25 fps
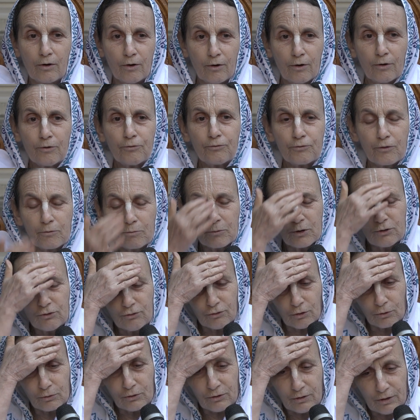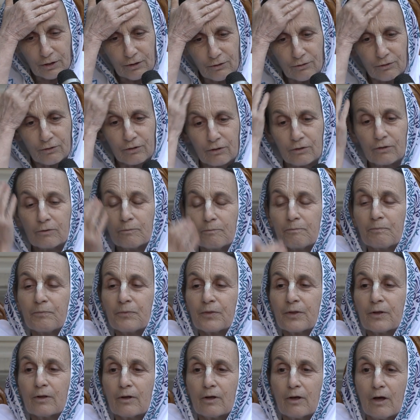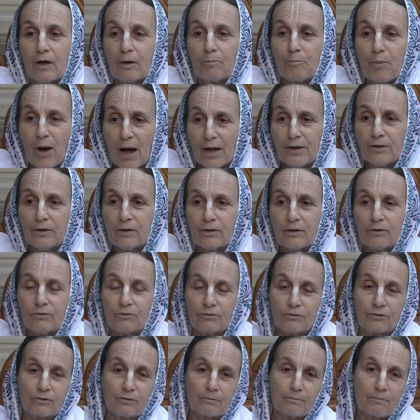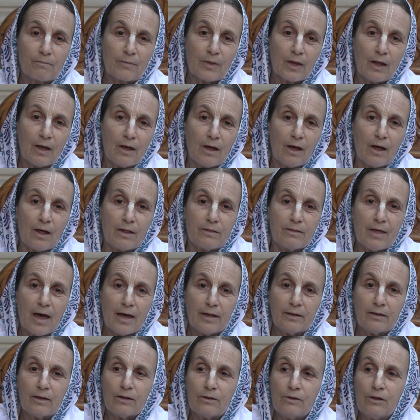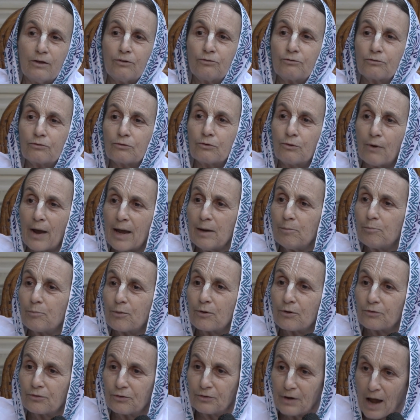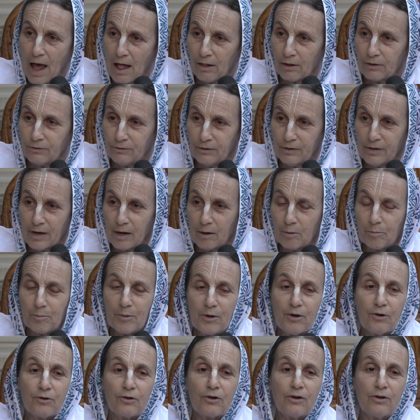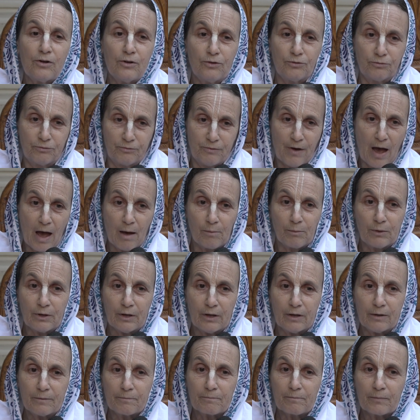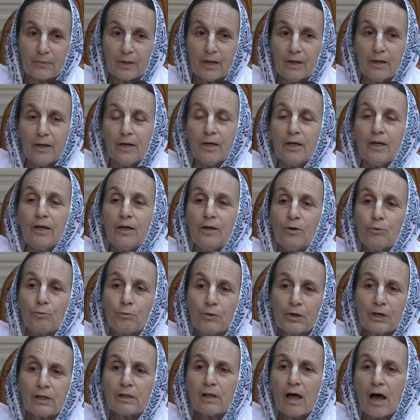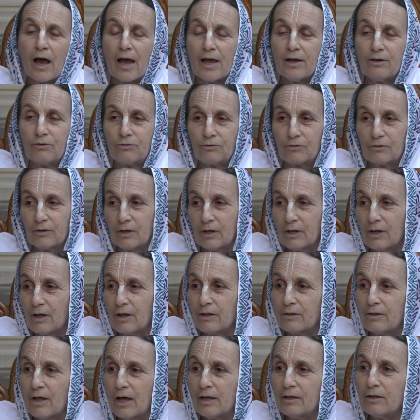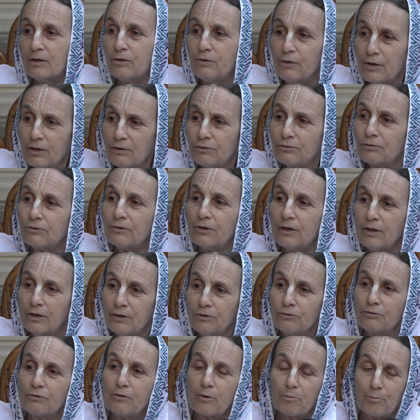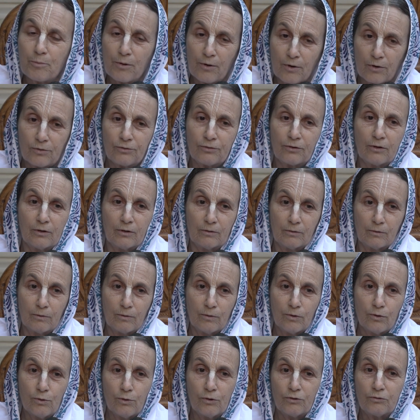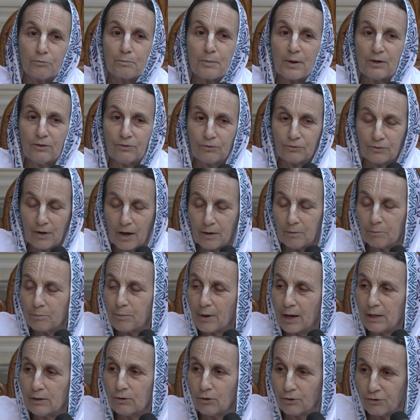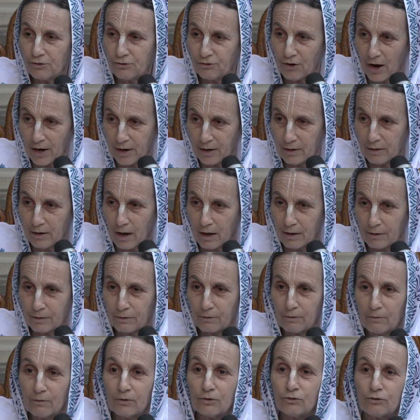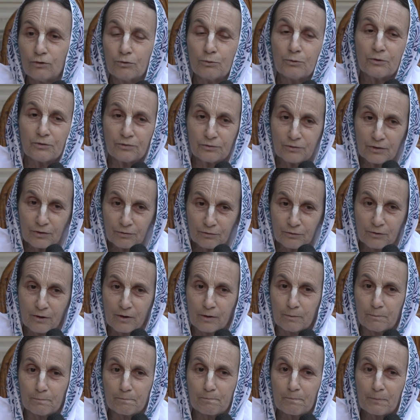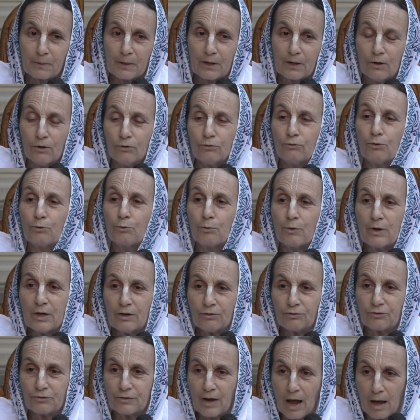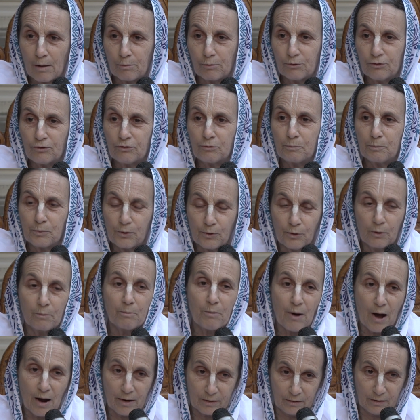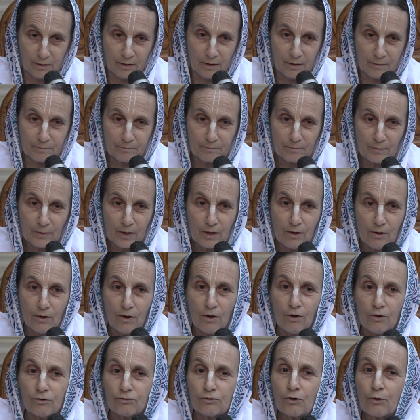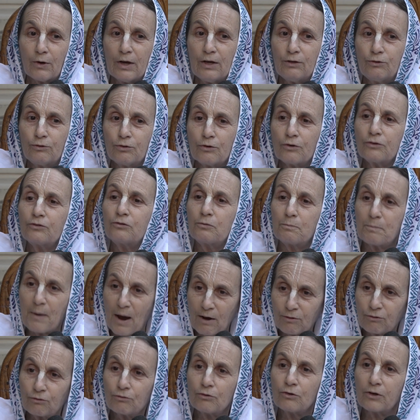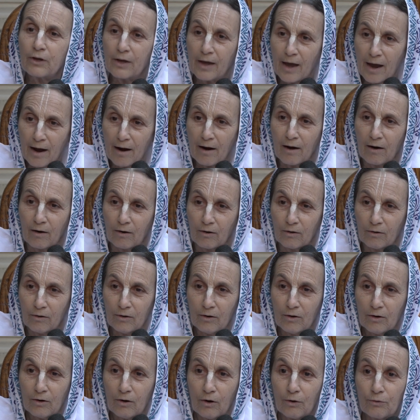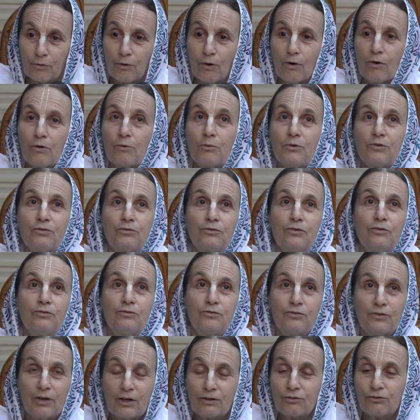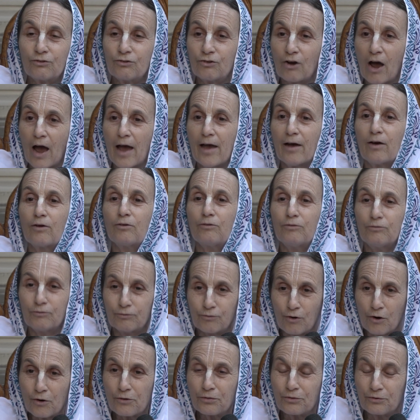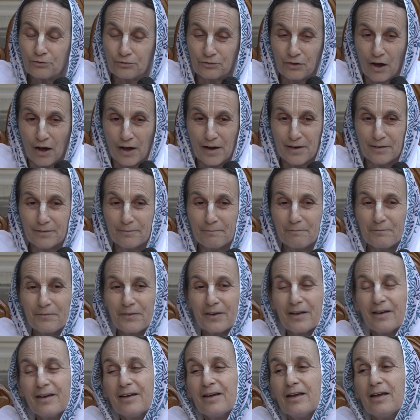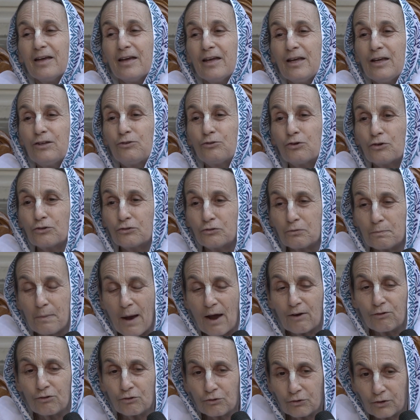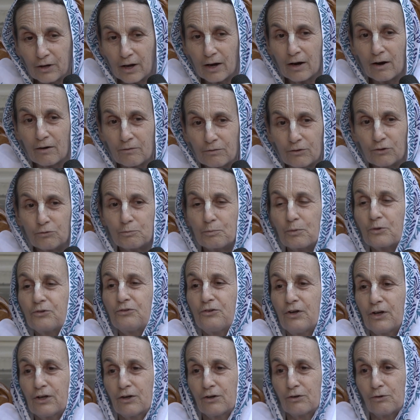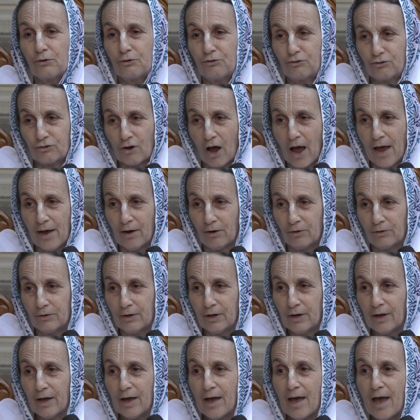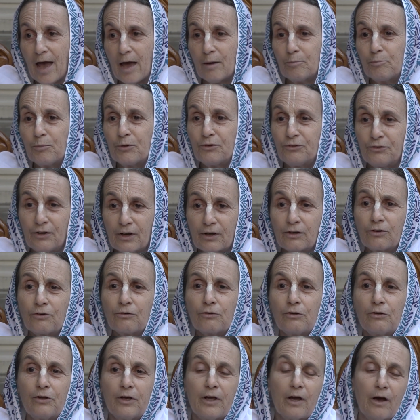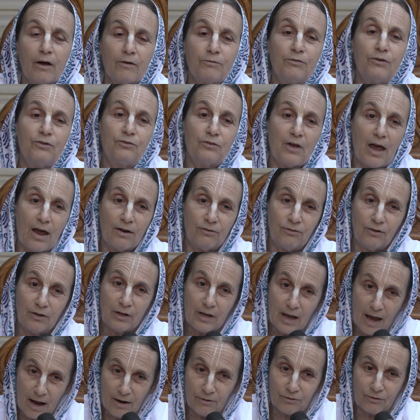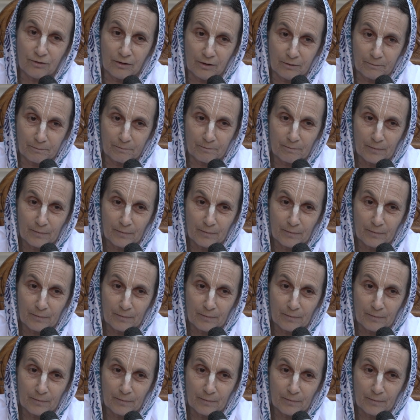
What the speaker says: heard from the Jyotish pundits that this great personality had appeared in his family, he realized that this is the person who has been sent by Lord Jagannath to assist him to reestablish pure bhakti. So he took special care, although it was his sixth child, fourth son, he took special care of this particular child, and particularly of his education.